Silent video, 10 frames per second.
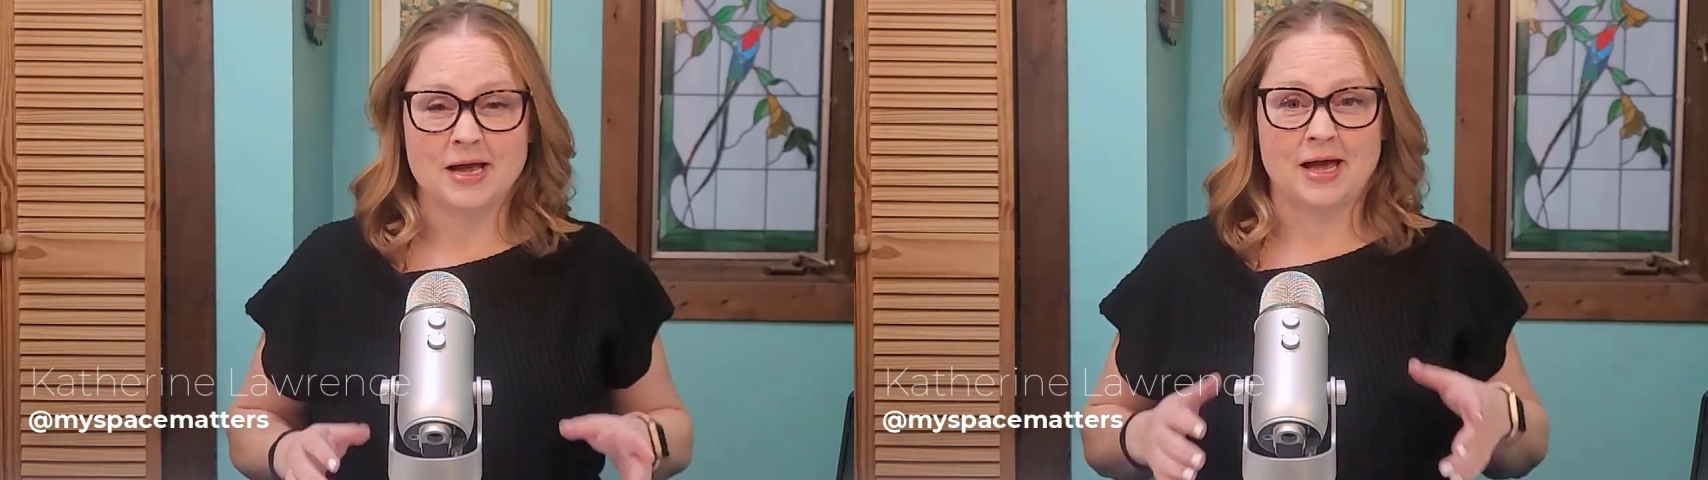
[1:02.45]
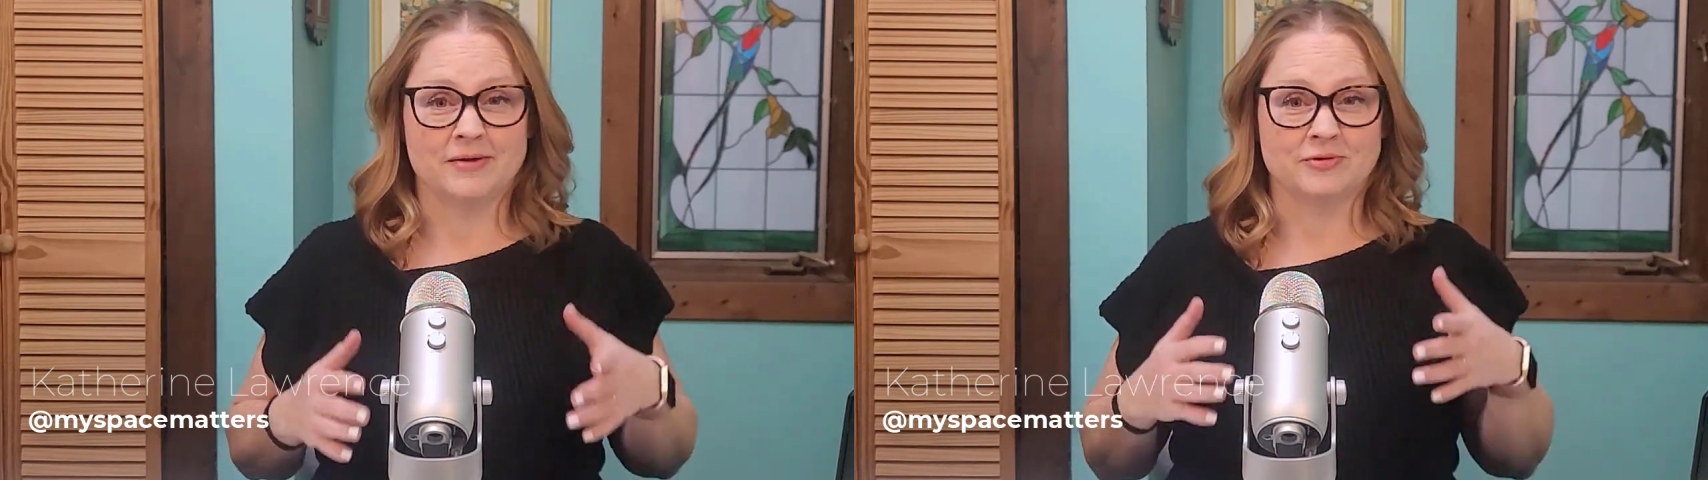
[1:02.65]

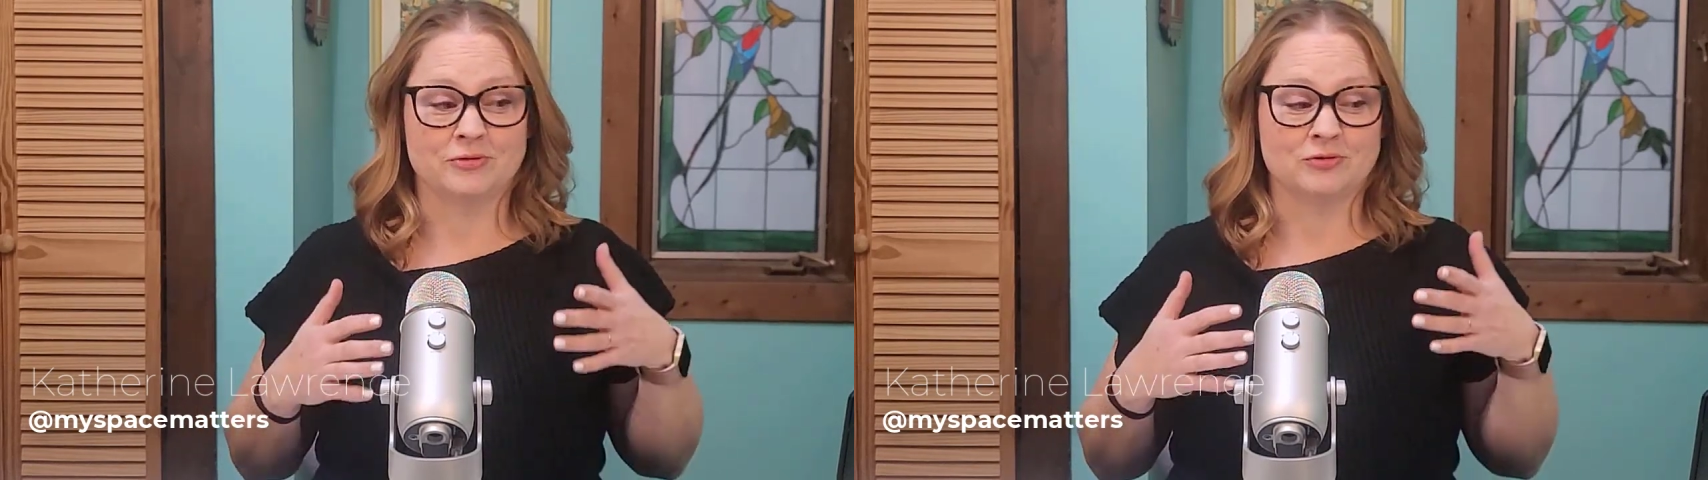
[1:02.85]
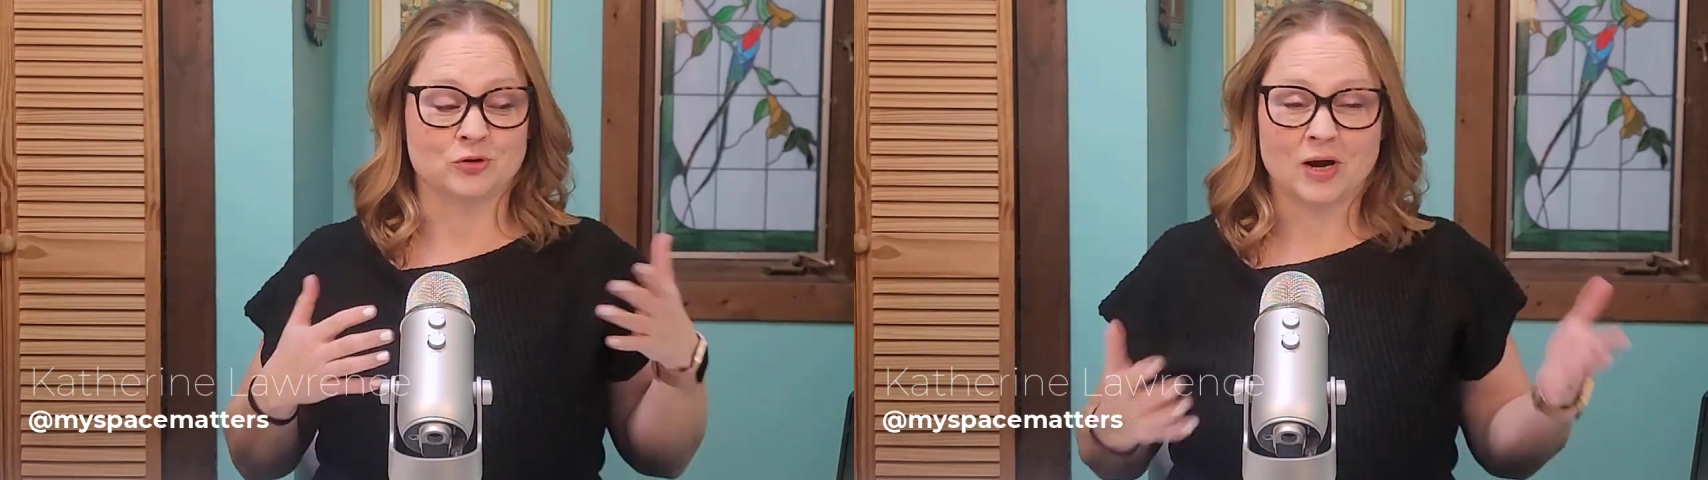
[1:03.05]
Have
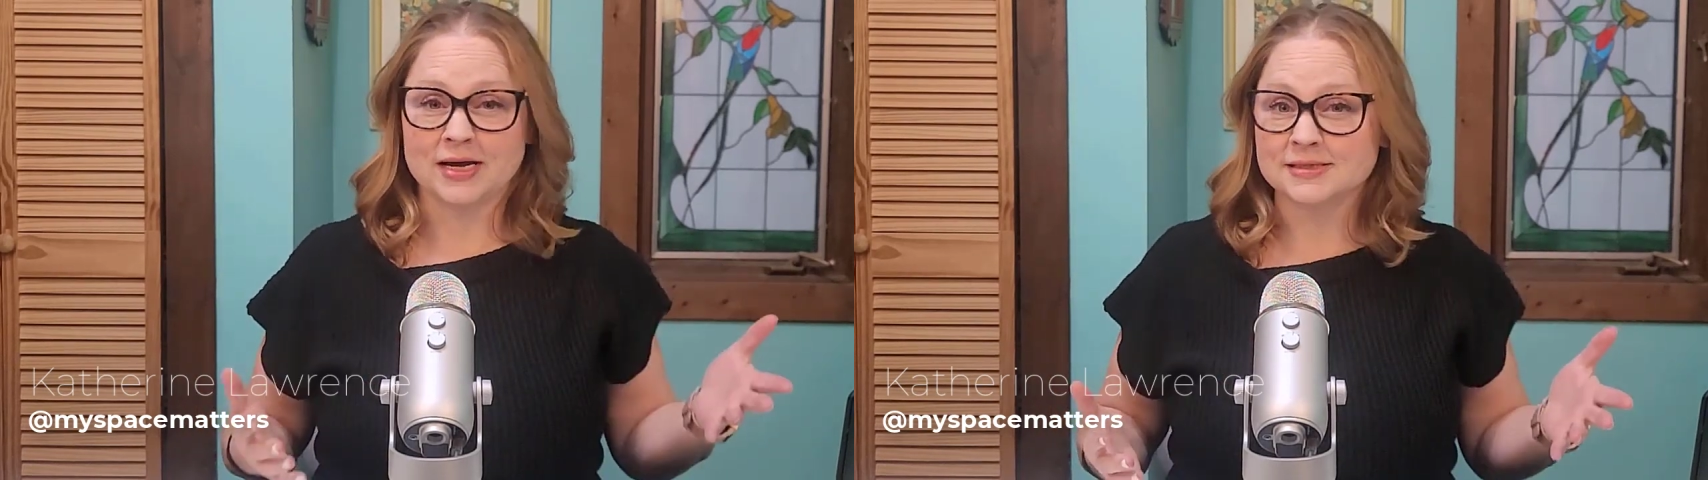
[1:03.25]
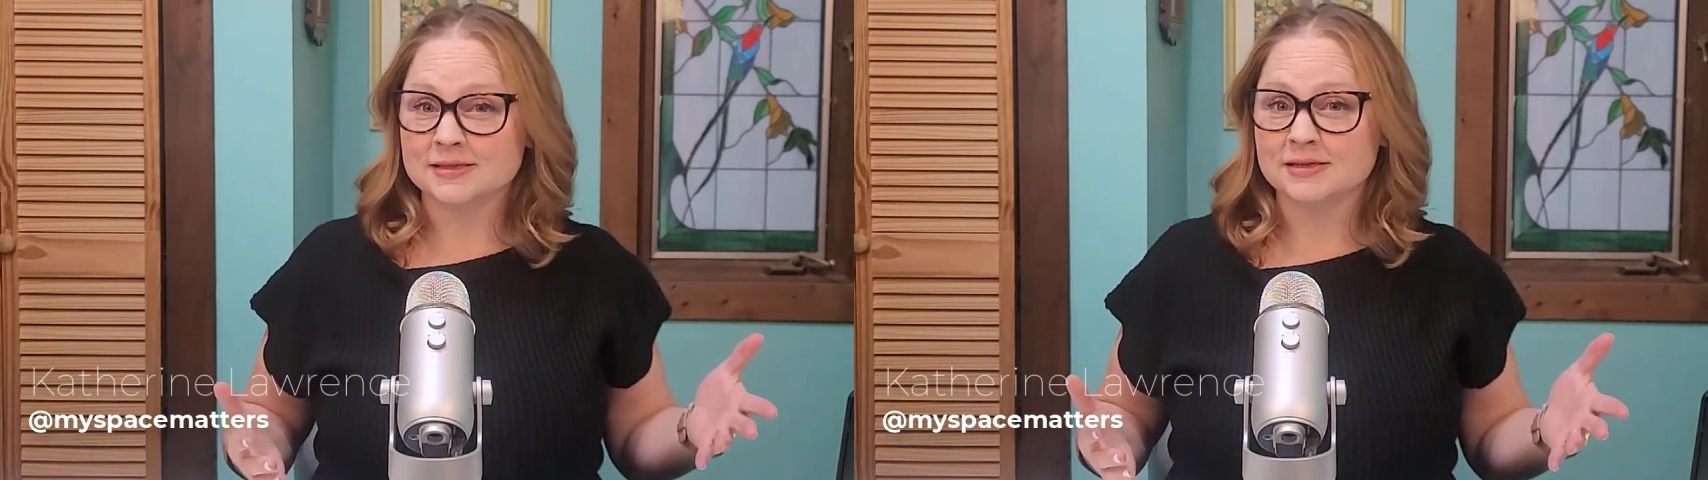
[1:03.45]
you
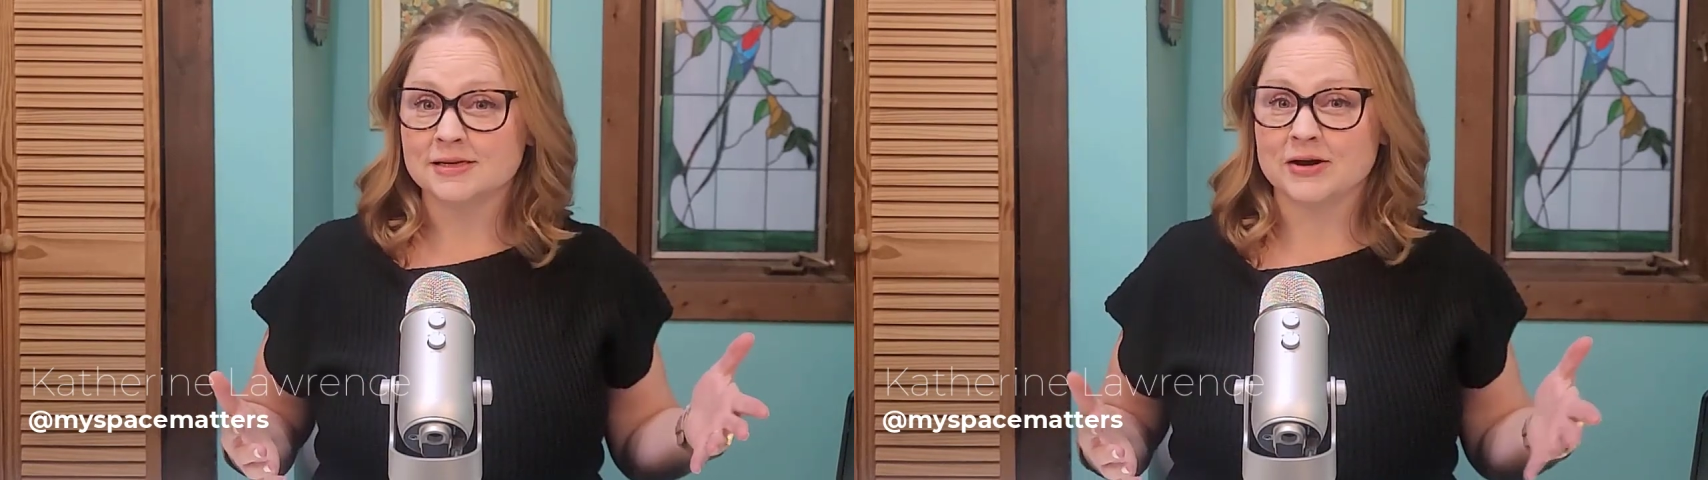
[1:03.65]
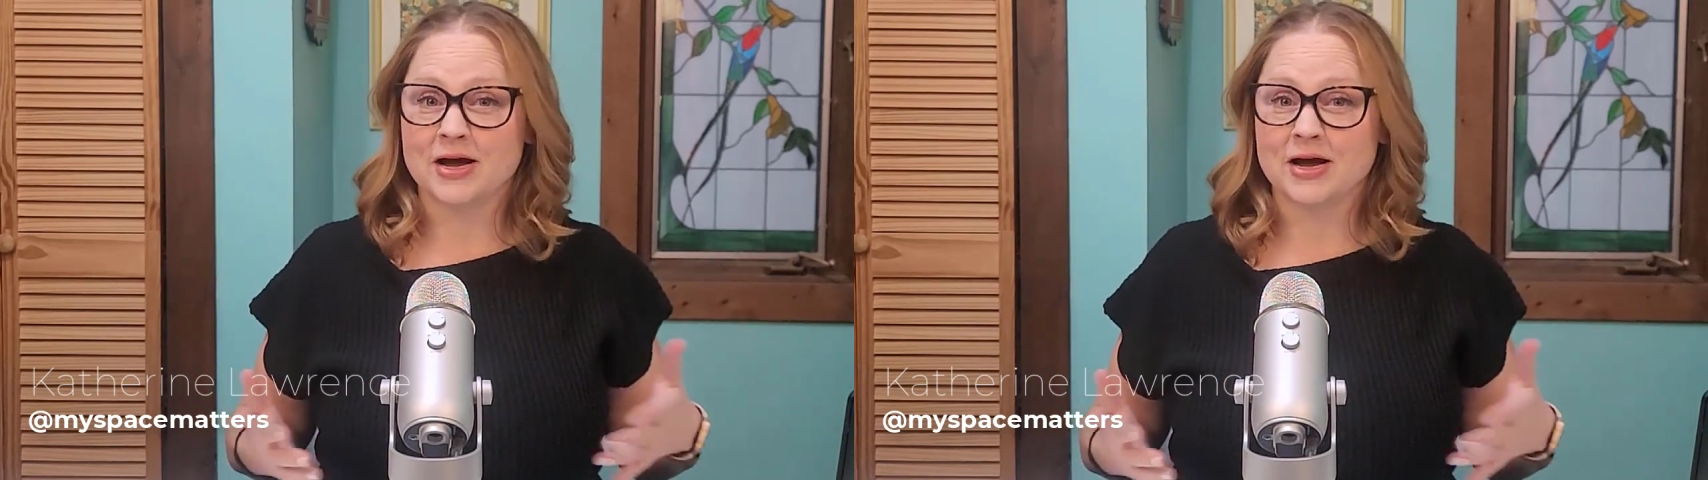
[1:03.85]
tried to clear